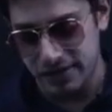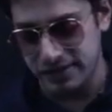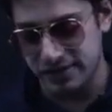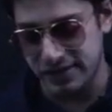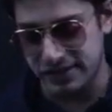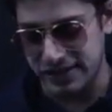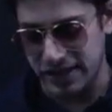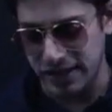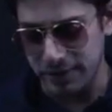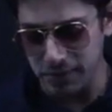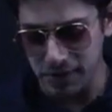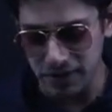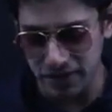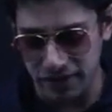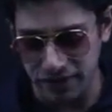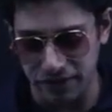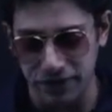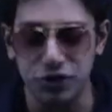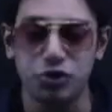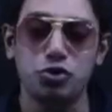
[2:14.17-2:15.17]
The table
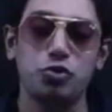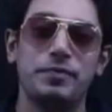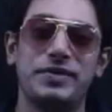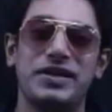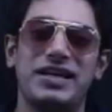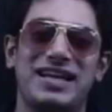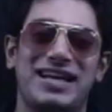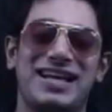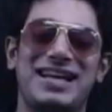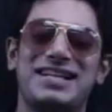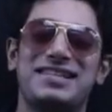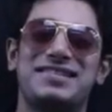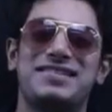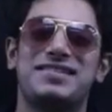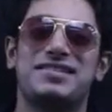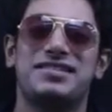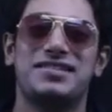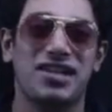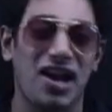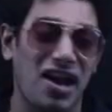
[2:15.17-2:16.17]
given to me is
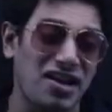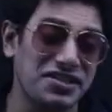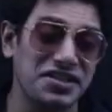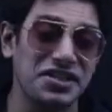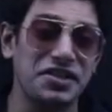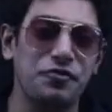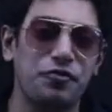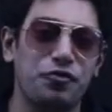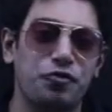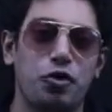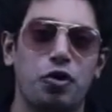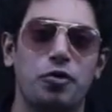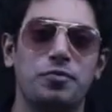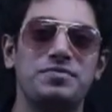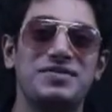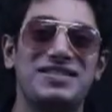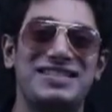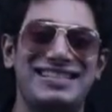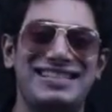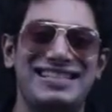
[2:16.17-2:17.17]
starting
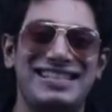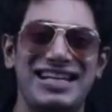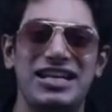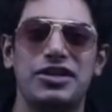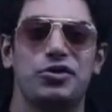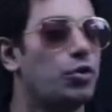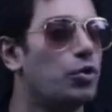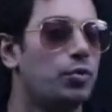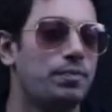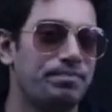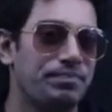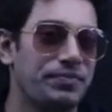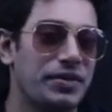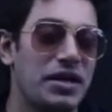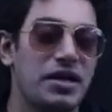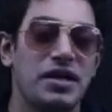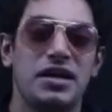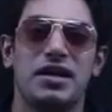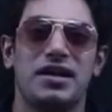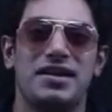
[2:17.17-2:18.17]
from 0.
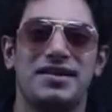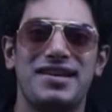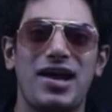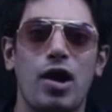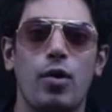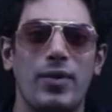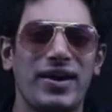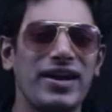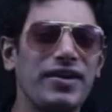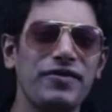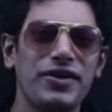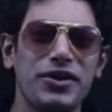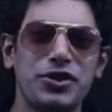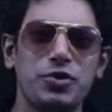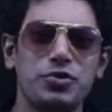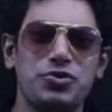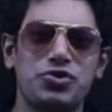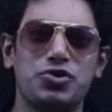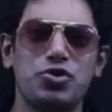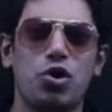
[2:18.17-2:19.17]
Now, whenever
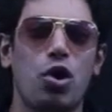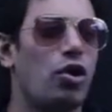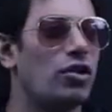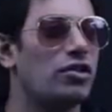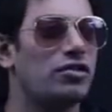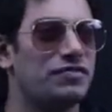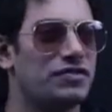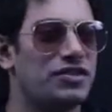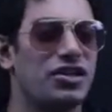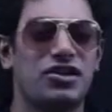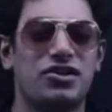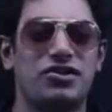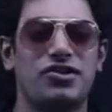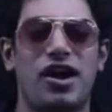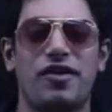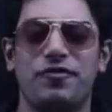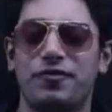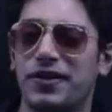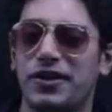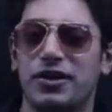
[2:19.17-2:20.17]
you solve the
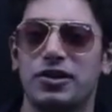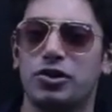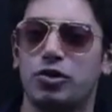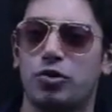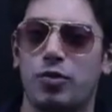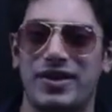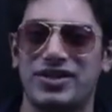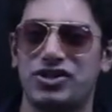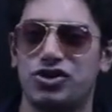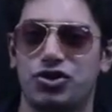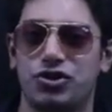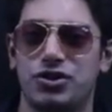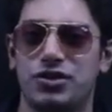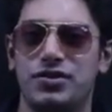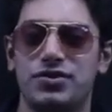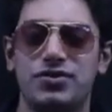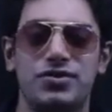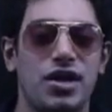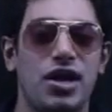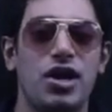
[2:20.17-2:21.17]
graphical
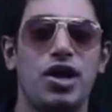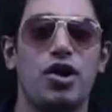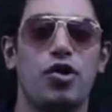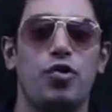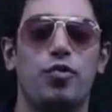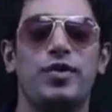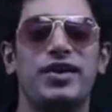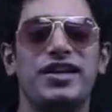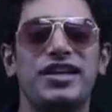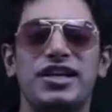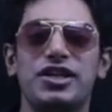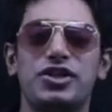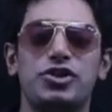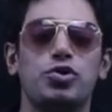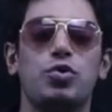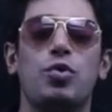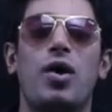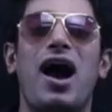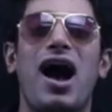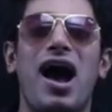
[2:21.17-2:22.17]
questions, we need
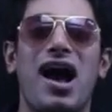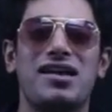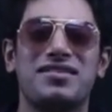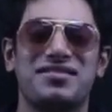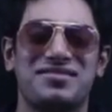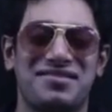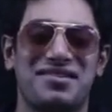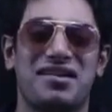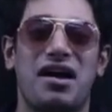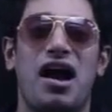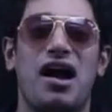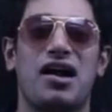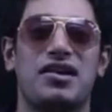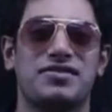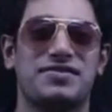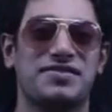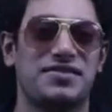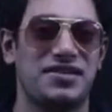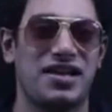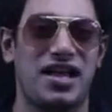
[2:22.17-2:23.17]
to ask
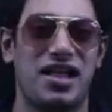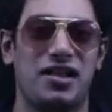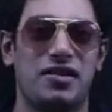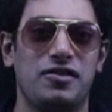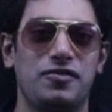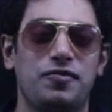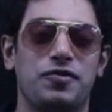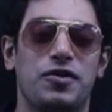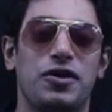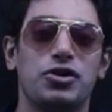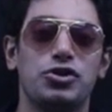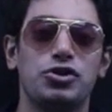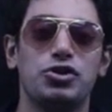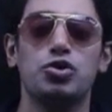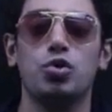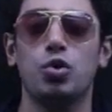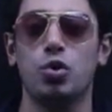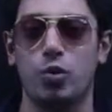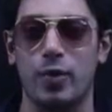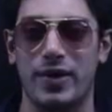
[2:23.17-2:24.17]
ourselves
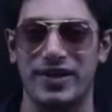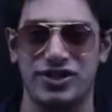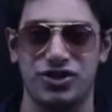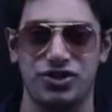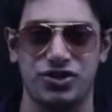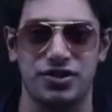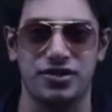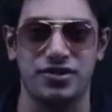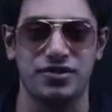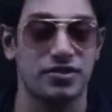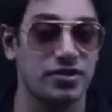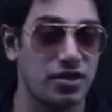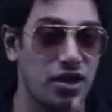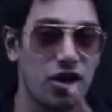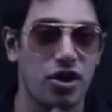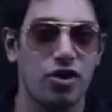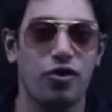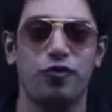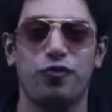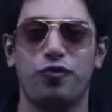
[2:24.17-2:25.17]
2 questions.
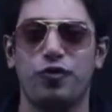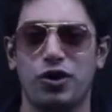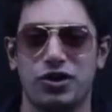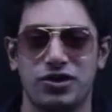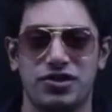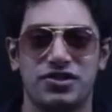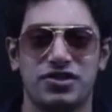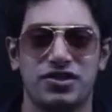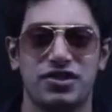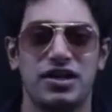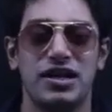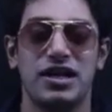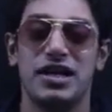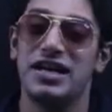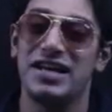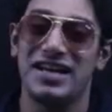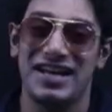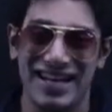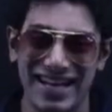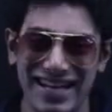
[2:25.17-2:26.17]
First,
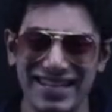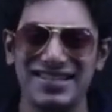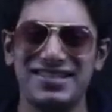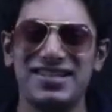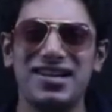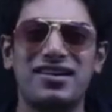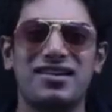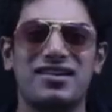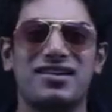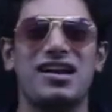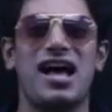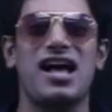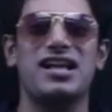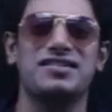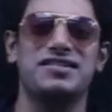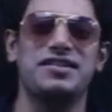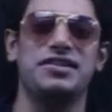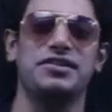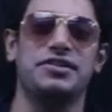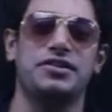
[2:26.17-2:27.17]
is the
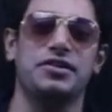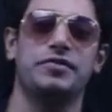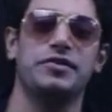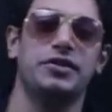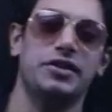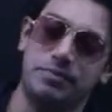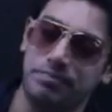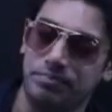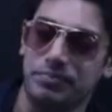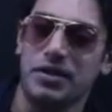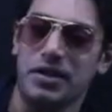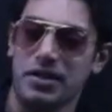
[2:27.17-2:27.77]
class interval?